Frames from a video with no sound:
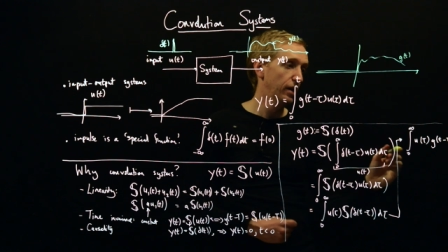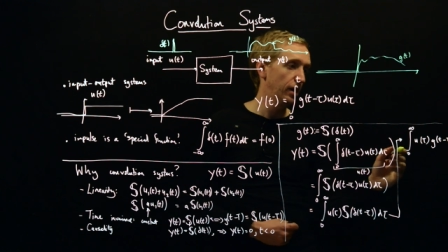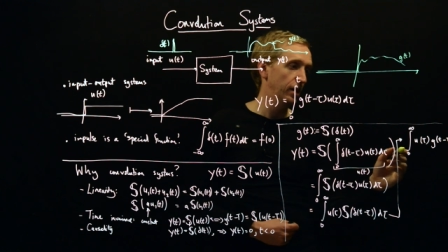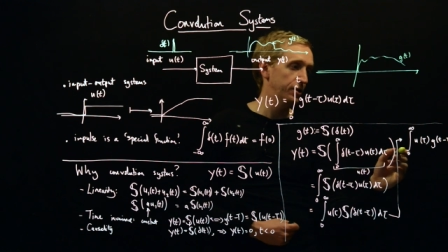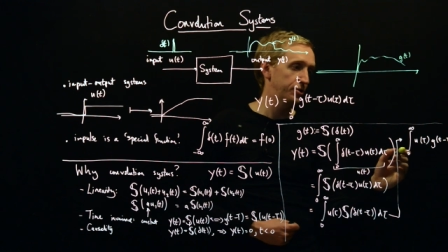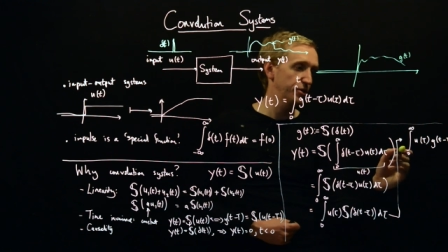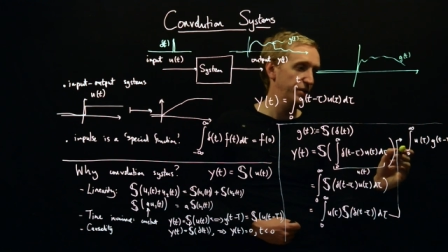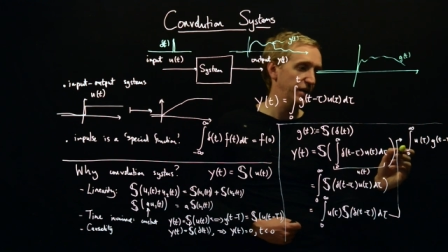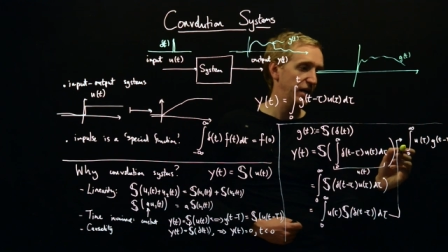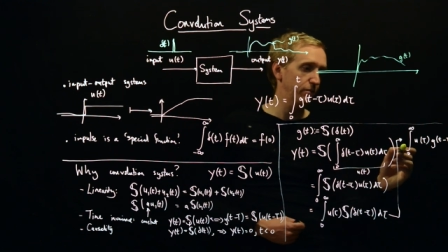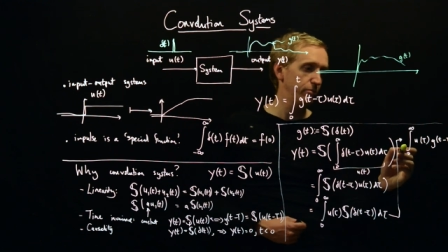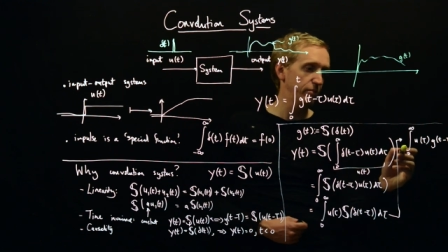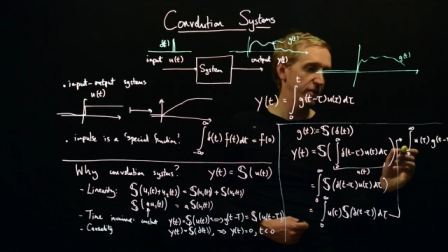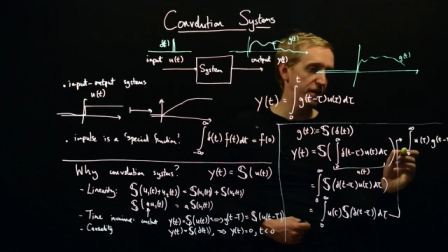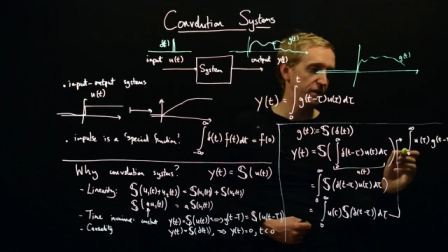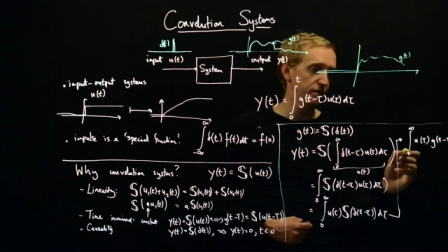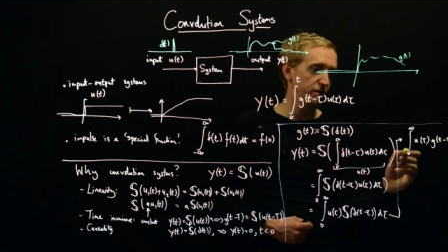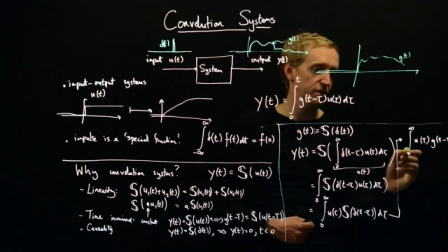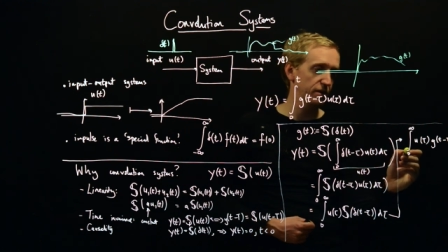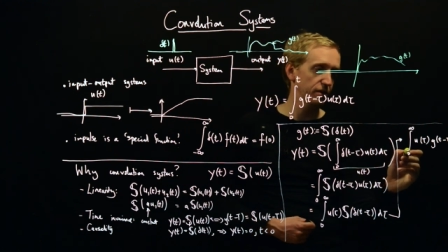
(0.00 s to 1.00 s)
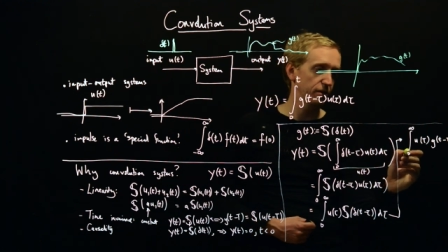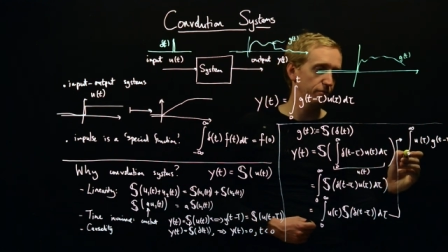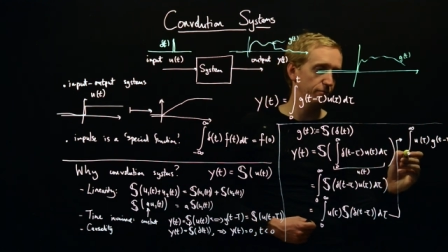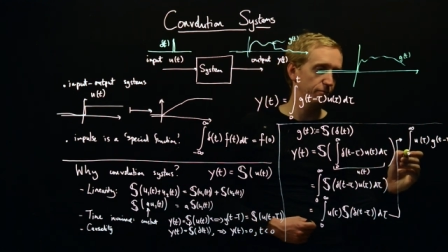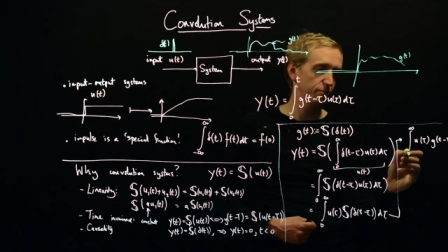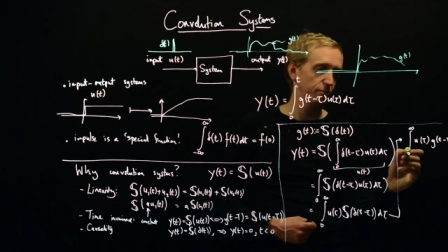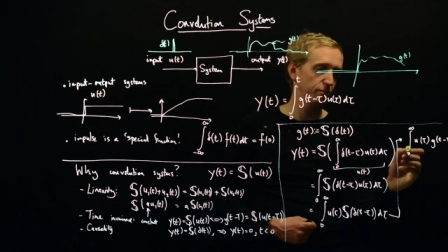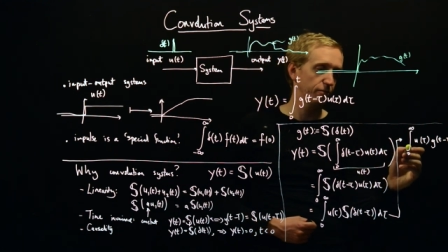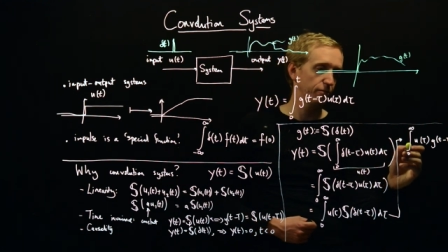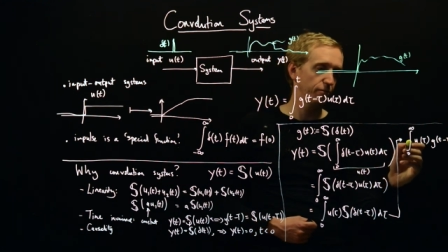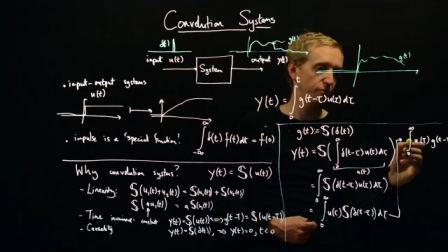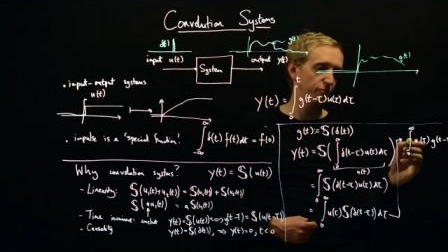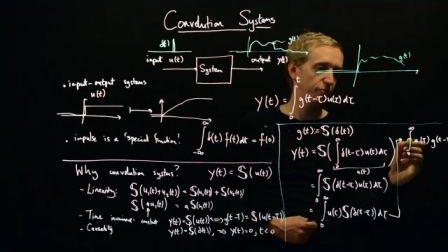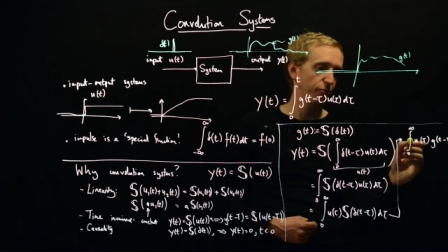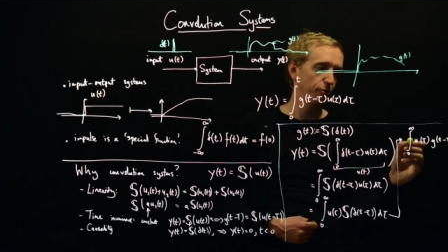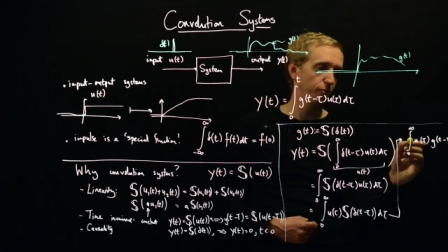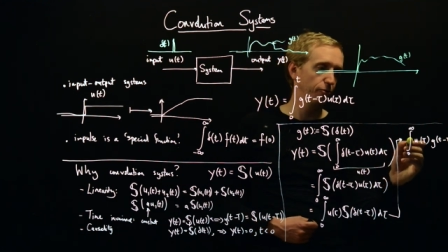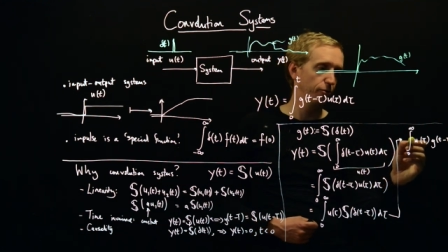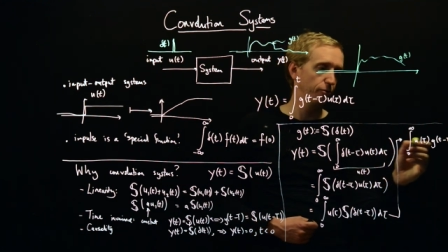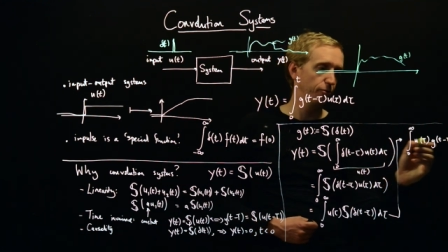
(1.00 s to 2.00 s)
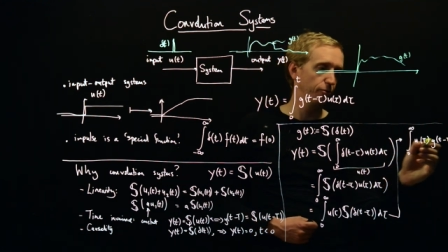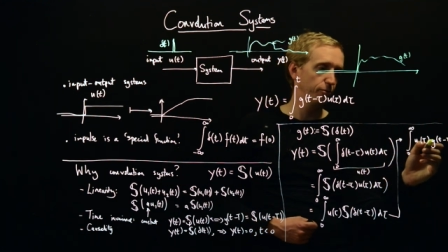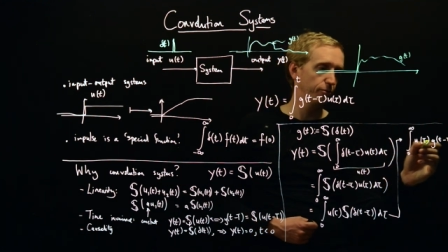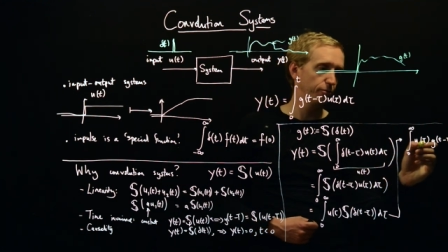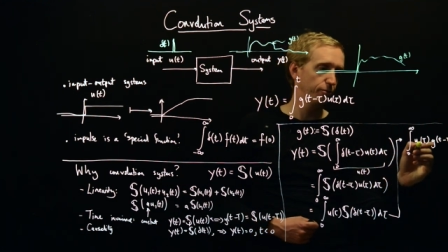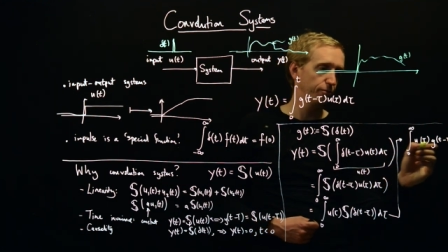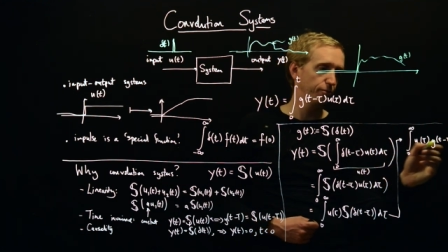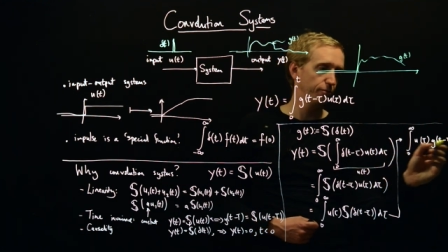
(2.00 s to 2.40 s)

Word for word: And so that means that for